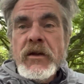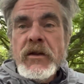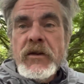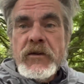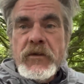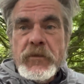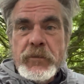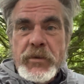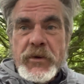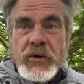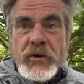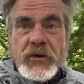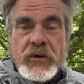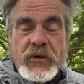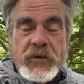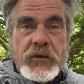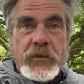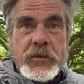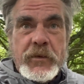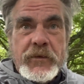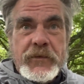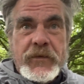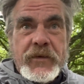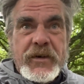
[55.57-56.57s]
to be honest
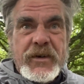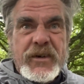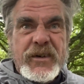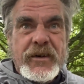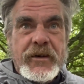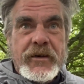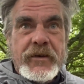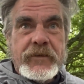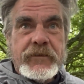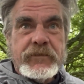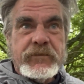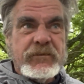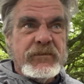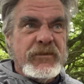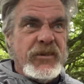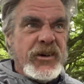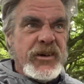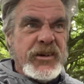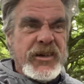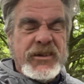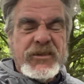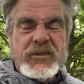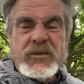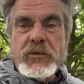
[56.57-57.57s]
with you, I
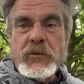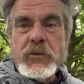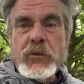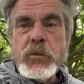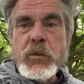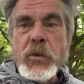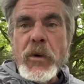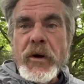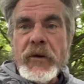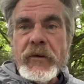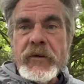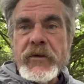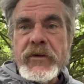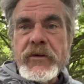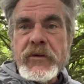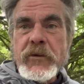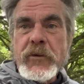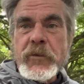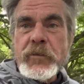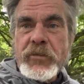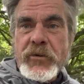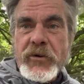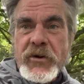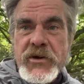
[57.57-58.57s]
get sort of worried or
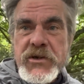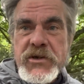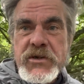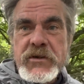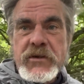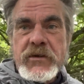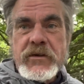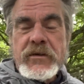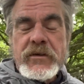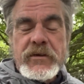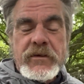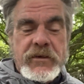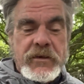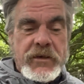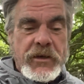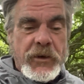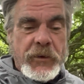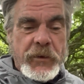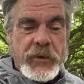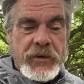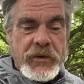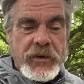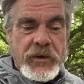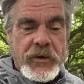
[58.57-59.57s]
pressured
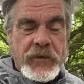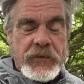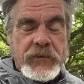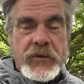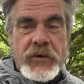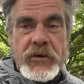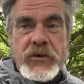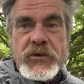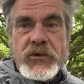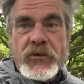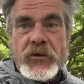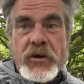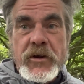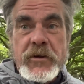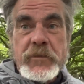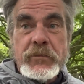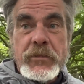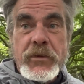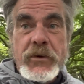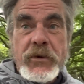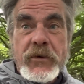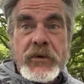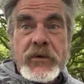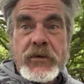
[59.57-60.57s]
knowing that I've got a train
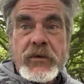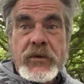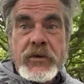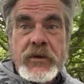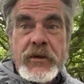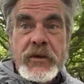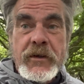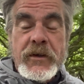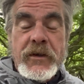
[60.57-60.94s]
booked.